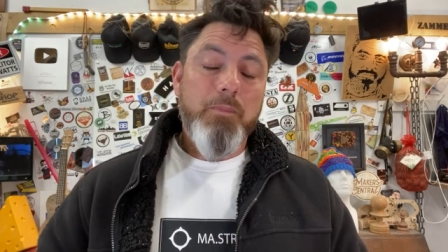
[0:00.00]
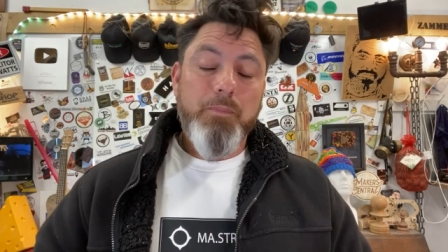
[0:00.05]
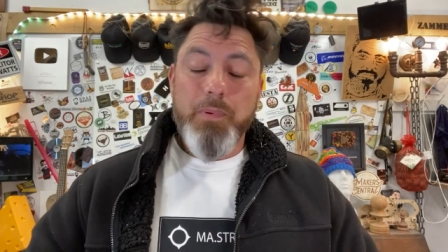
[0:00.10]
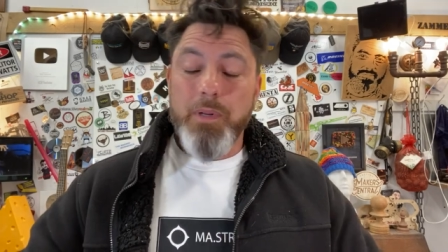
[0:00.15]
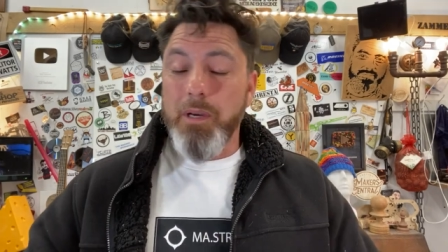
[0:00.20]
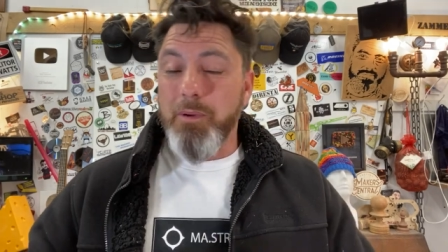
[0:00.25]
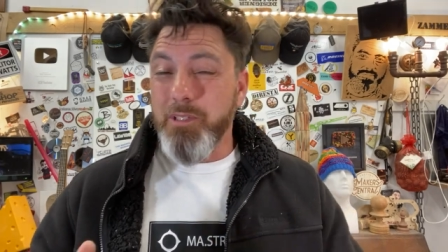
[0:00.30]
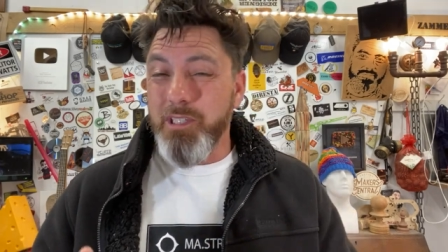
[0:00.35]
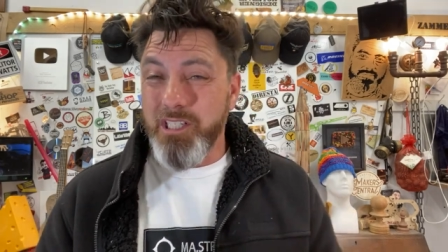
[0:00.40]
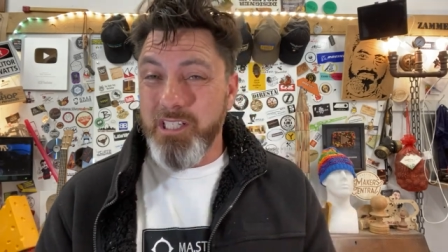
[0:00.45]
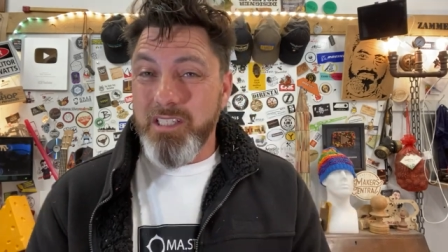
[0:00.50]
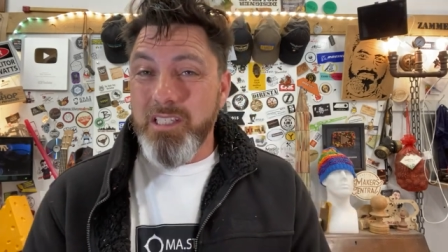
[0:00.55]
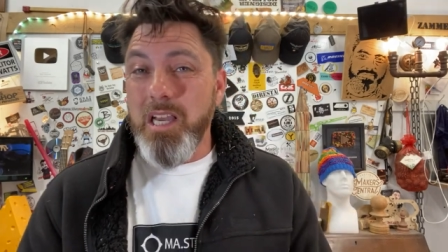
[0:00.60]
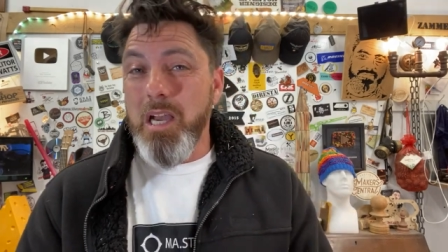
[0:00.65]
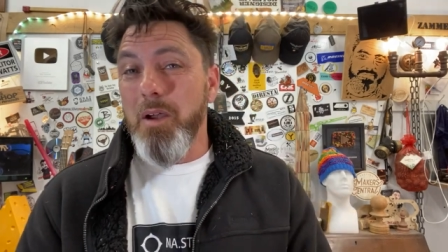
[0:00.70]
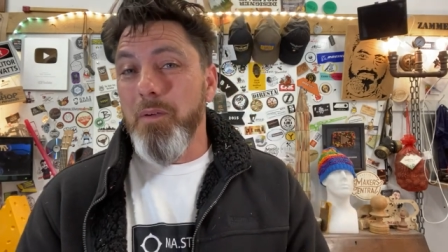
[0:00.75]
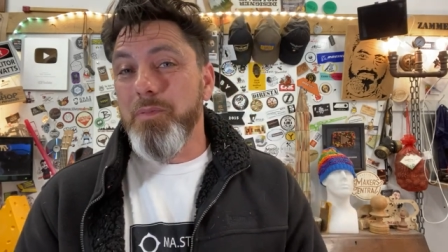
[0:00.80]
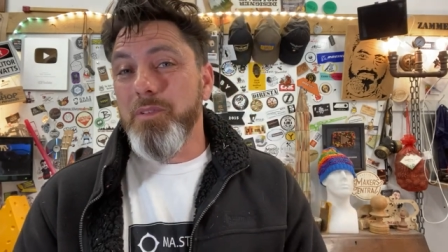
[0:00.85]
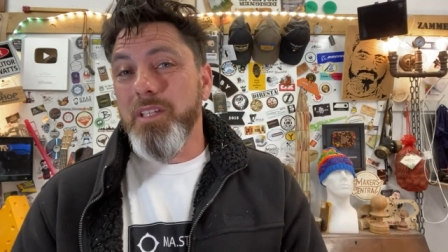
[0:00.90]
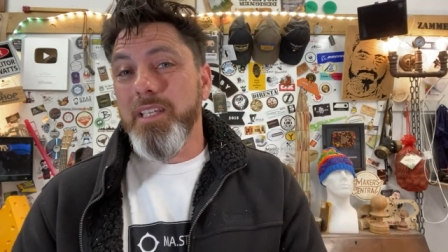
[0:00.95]
but I would just
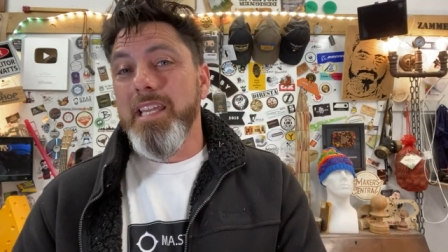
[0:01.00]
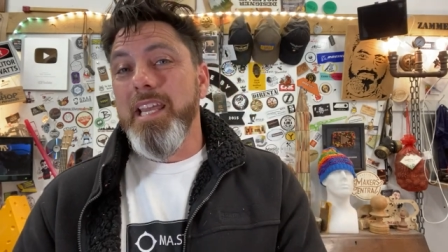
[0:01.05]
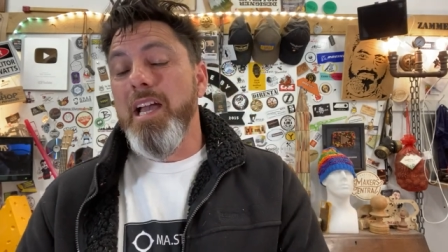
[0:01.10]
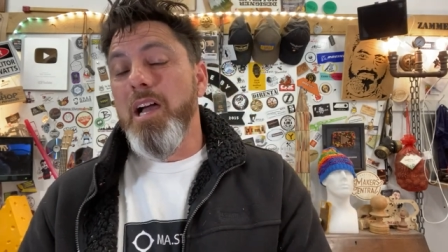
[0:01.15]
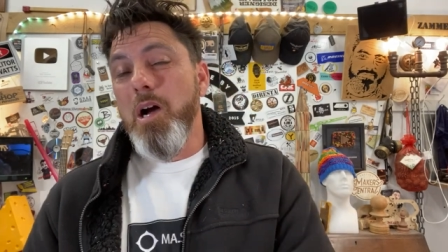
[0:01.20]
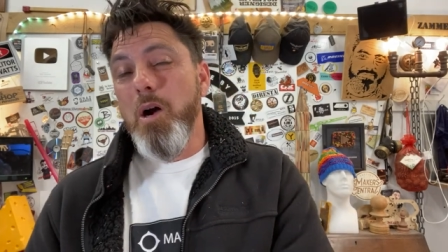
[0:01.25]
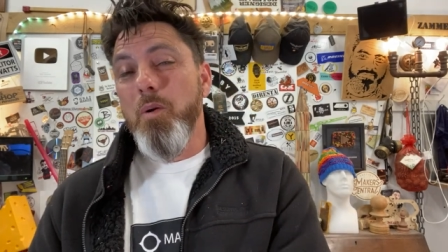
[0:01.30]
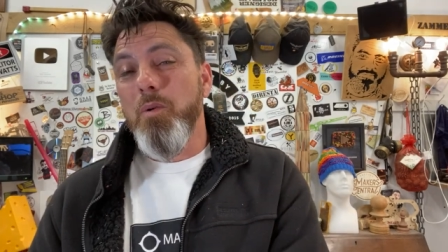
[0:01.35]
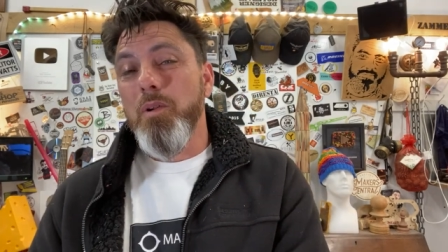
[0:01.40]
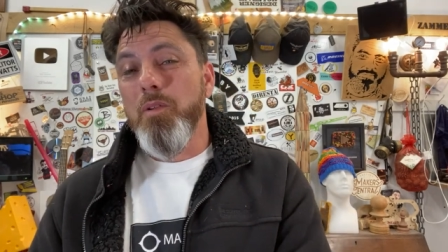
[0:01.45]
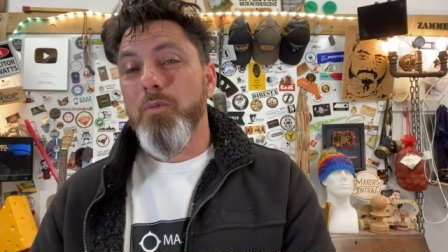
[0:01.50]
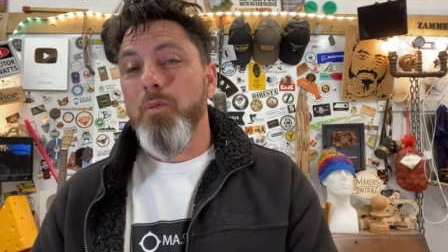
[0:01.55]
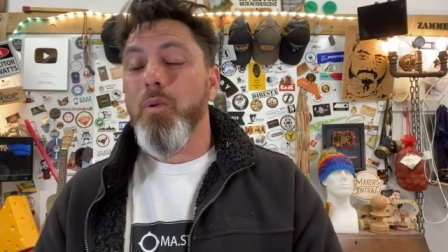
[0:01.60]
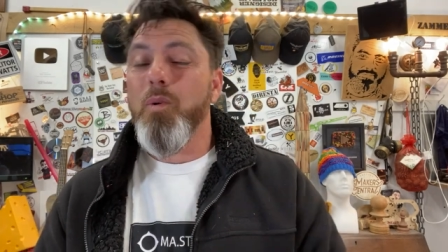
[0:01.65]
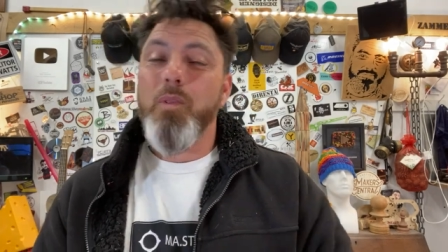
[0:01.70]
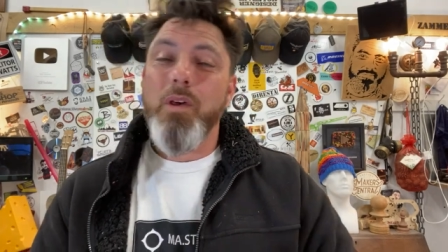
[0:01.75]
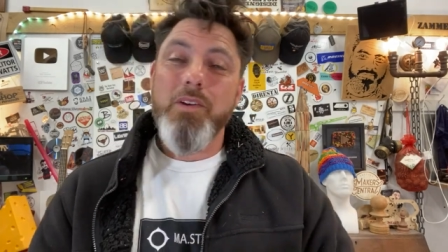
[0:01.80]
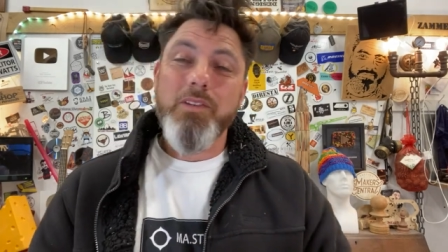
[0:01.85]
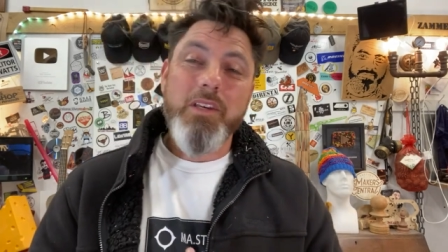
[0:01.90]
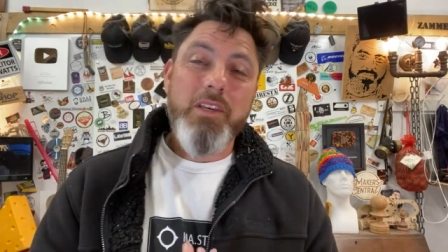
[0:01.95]
love to get hold of
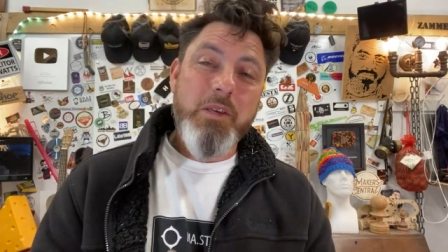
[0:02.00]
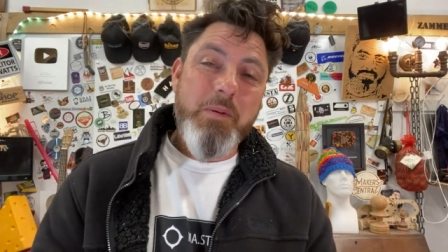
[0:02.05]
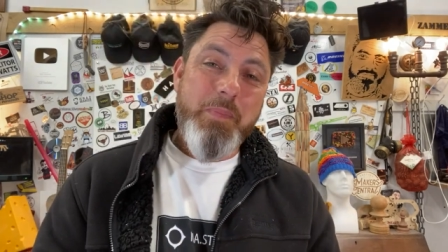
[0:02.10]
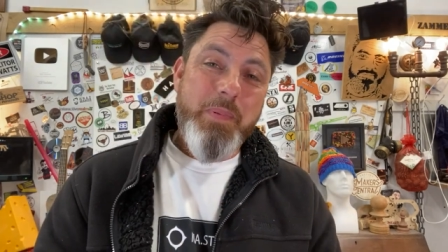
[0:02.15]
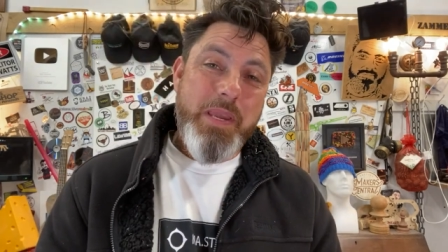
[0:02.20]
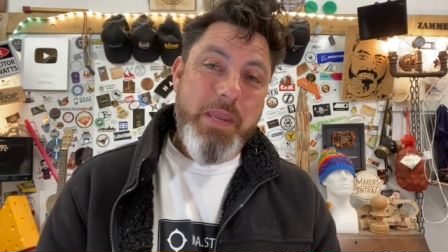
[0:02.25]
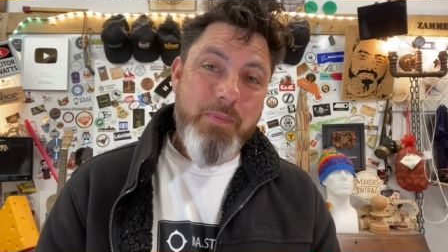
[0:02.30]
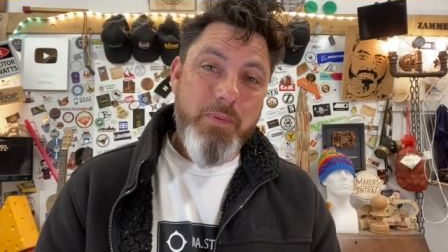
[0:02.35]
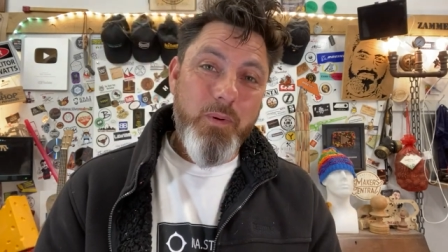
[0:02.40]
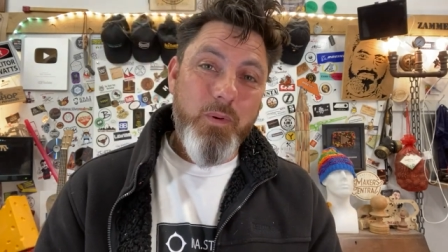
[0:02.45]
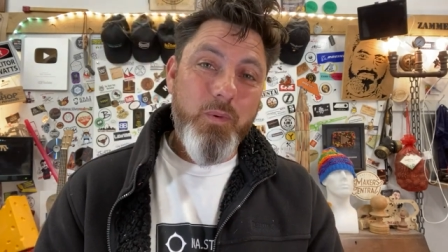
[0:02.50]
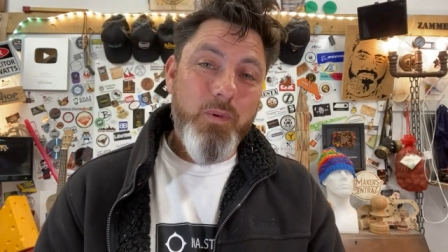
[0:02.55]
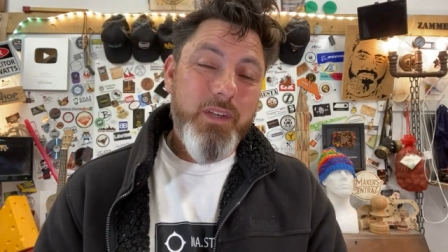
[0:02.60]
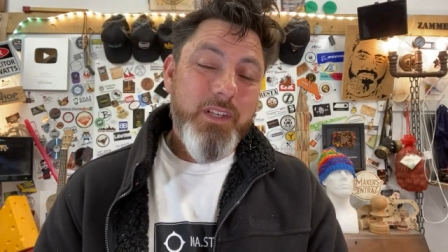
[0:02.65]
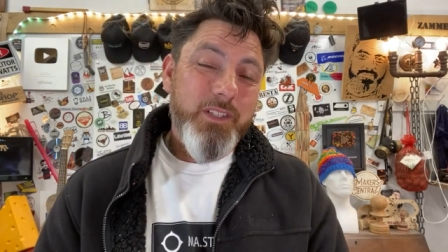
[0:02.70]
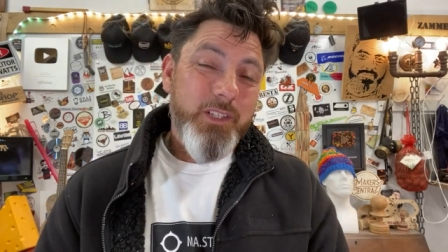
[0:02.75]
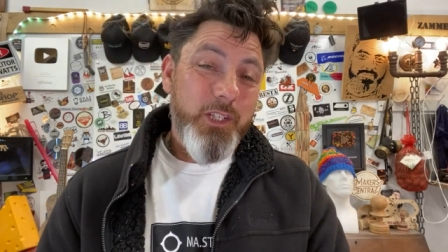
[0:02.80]
all those other people